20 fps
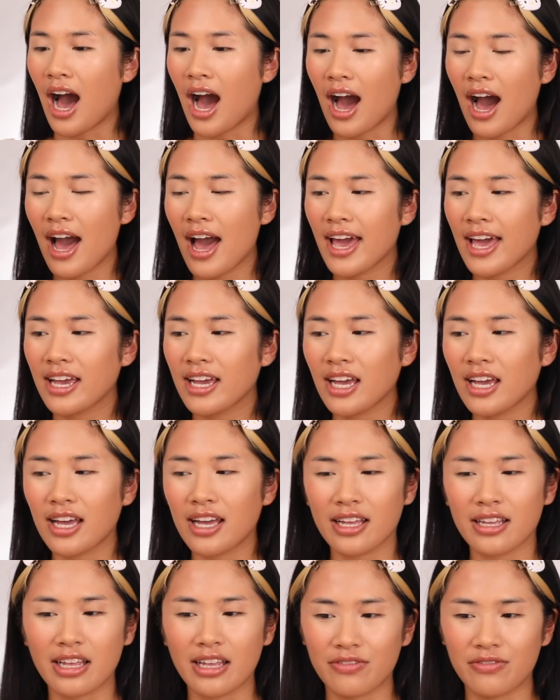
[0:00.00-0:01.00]
I
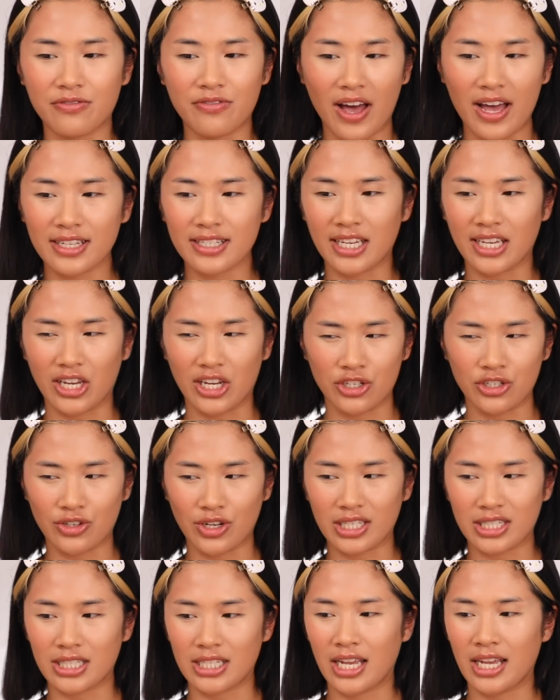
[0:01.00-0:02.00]
find it
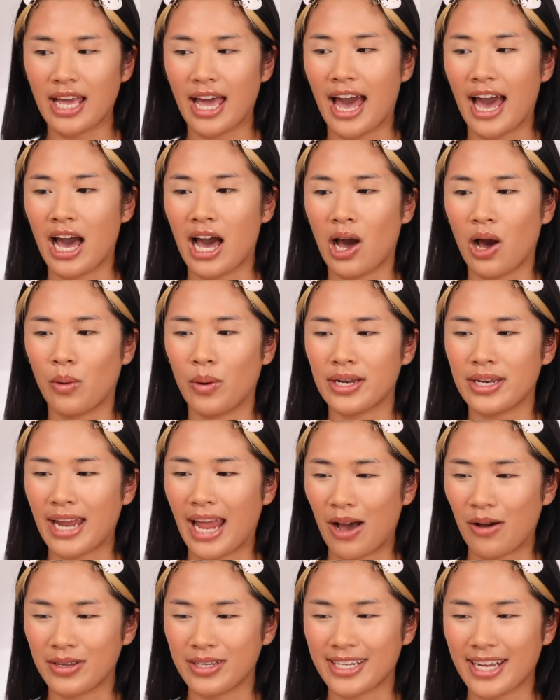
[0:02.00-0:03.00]
interesting how
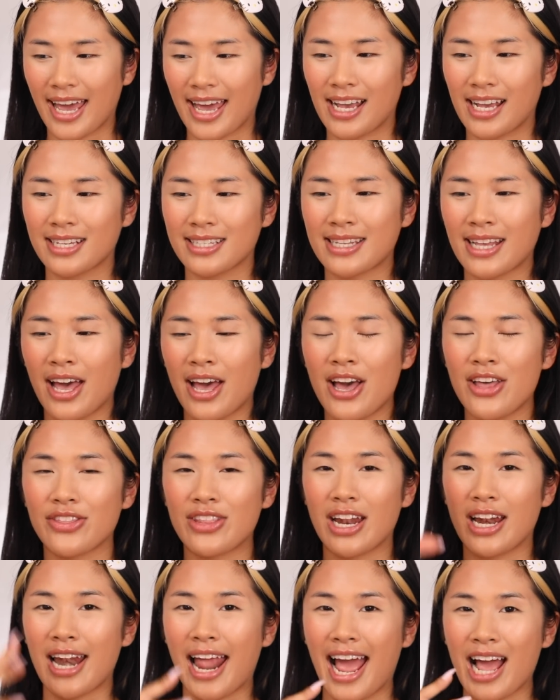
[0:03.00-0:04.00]
nowadays
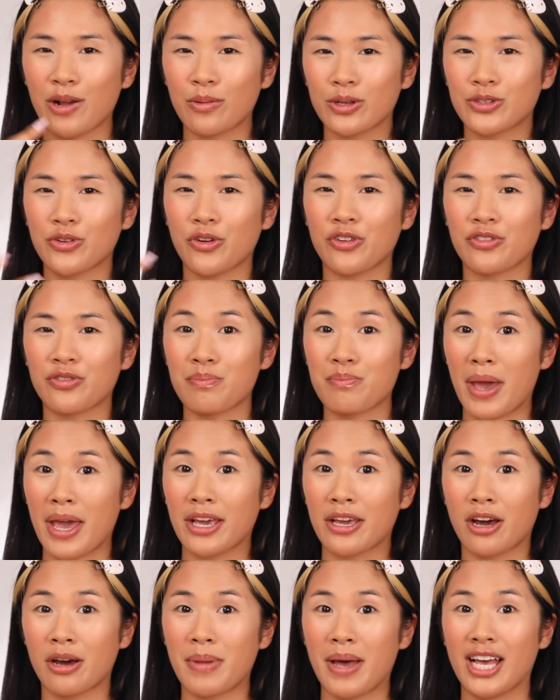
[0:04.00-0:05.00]
the language of
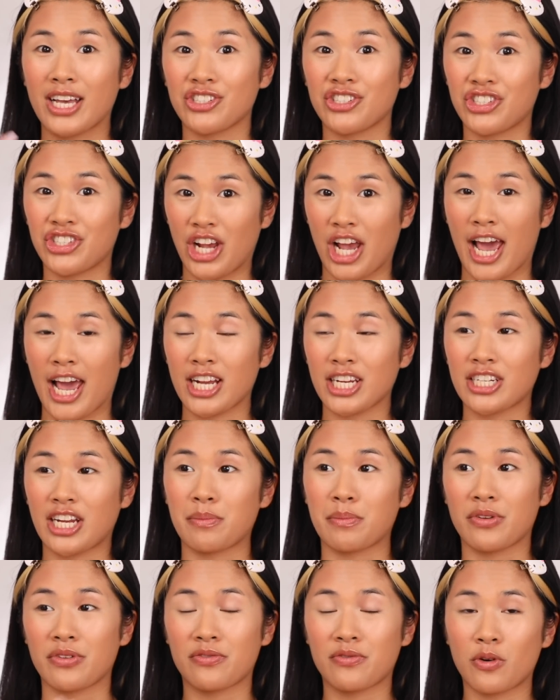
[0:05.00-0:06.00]
makeup has changed.
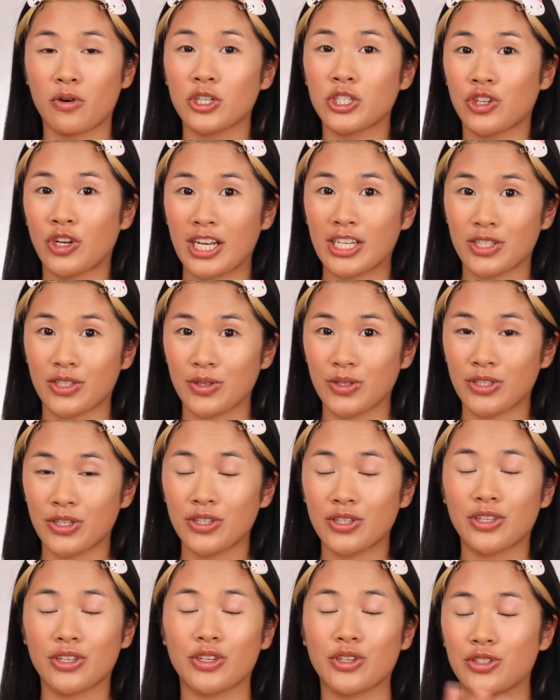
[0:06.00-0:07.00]
Like before,
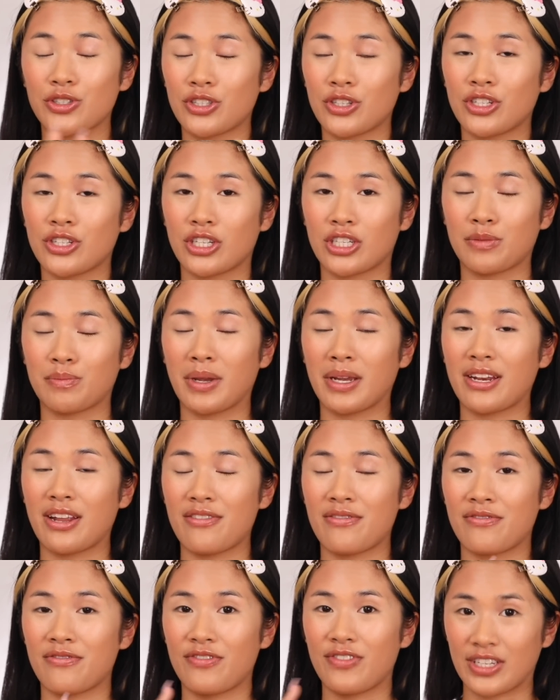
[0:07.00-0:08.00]
translucent used to just mean
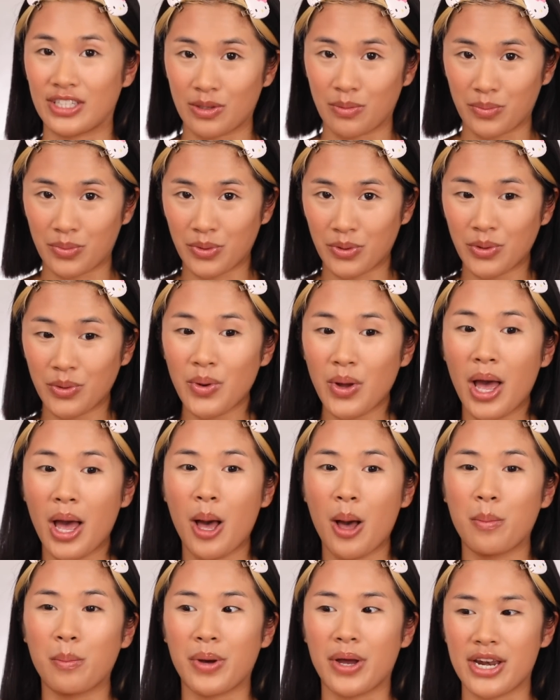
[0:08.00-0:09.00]
invisible,
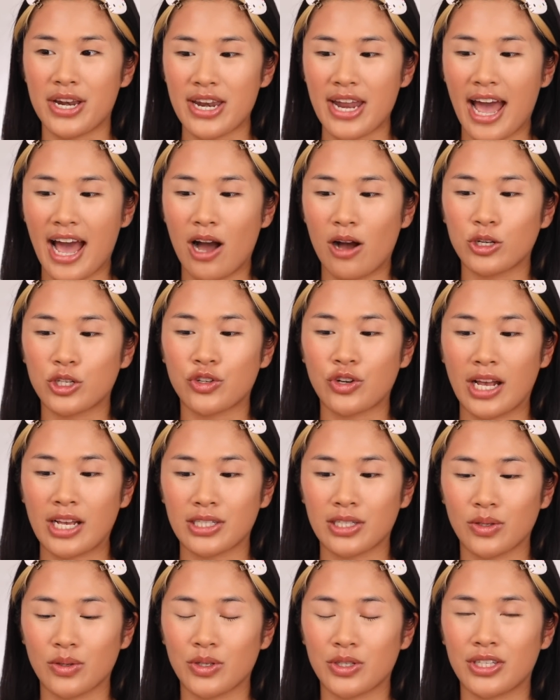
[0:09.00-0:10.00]
but now
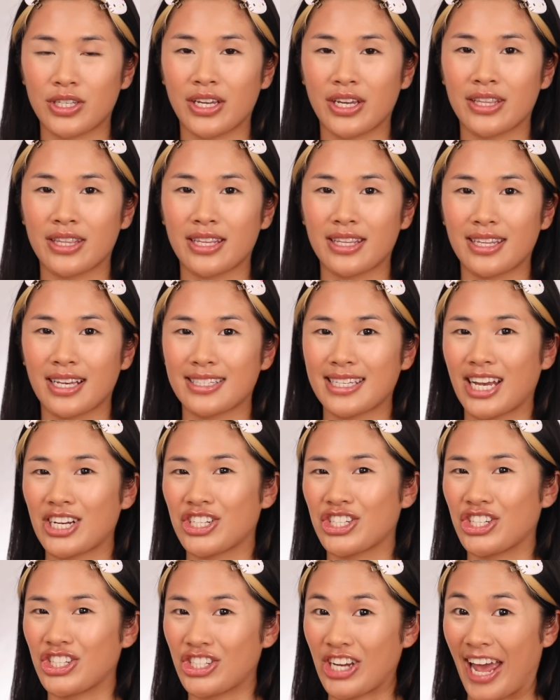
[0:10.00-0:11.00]
translucent, there's
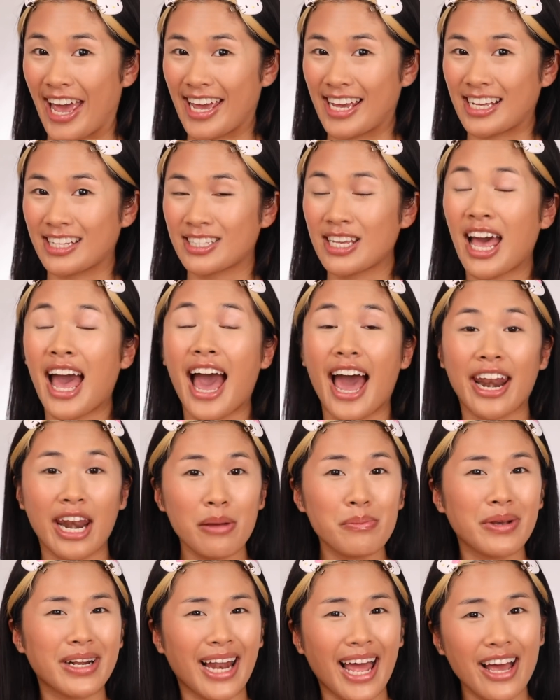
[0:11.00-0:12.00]
actually shades, and
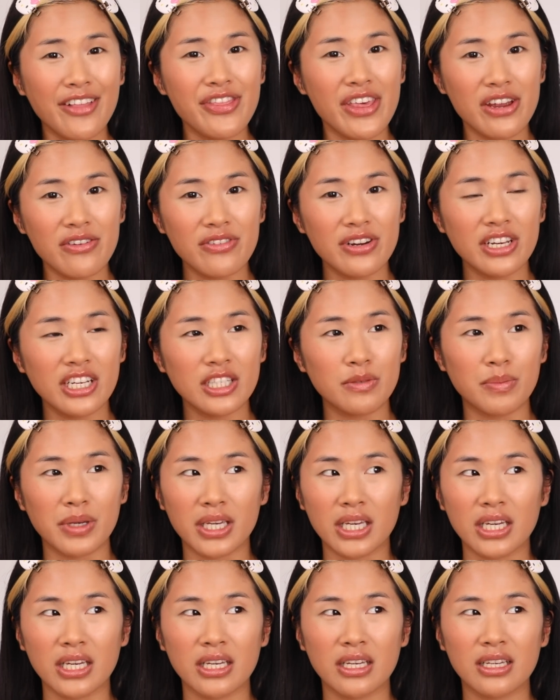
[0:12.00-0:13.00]
I'm glad there is,
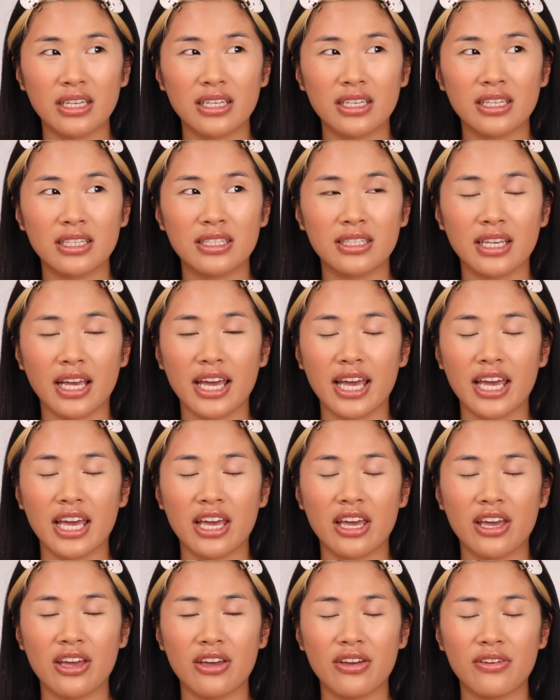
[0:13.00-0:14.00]
because
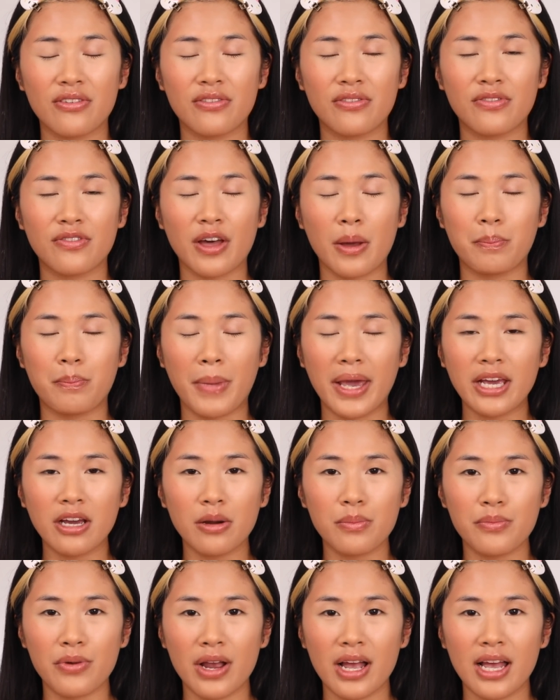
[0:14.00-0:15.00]
if
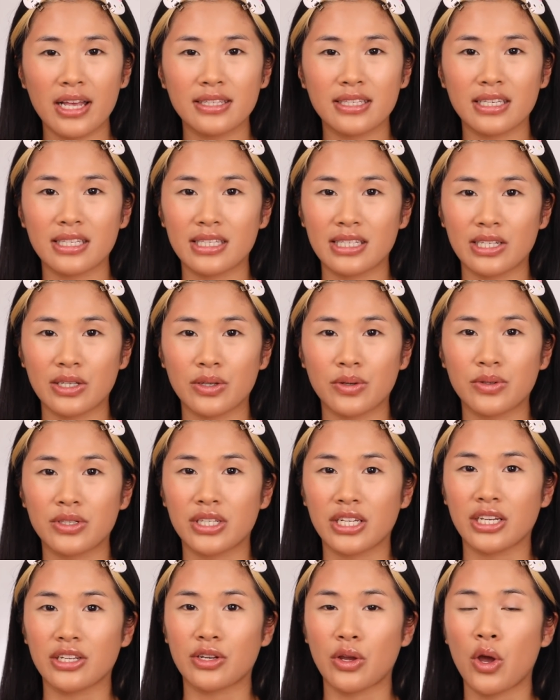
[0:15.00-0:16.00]
makeup brands still
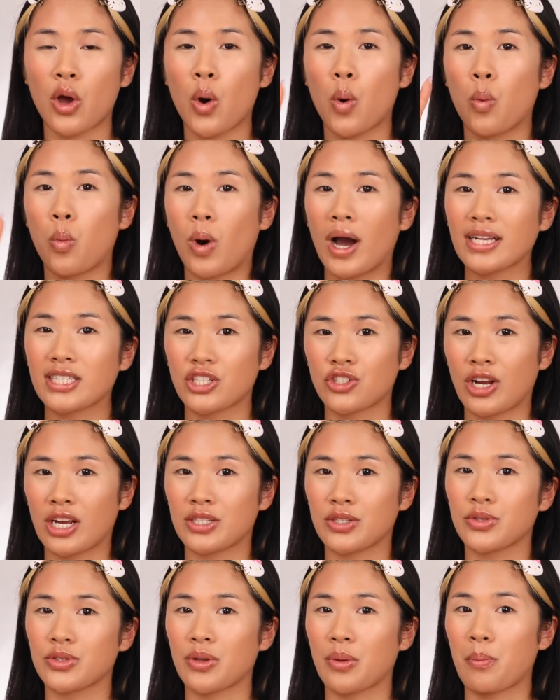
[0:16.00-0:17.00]
did white
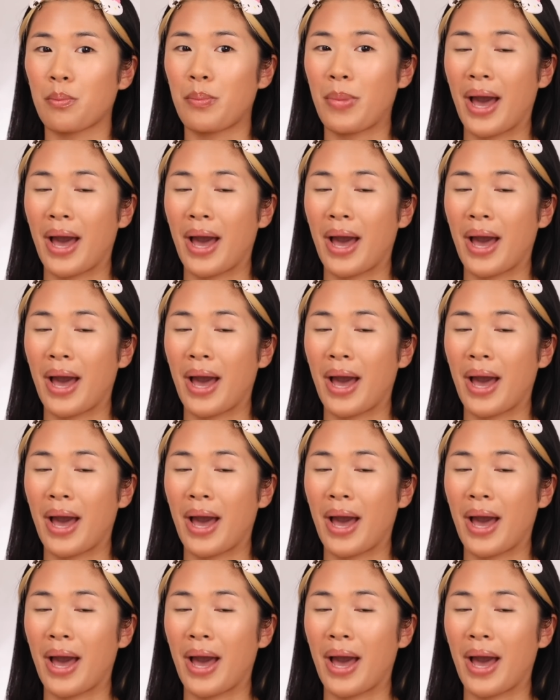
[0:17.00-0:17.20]
translucent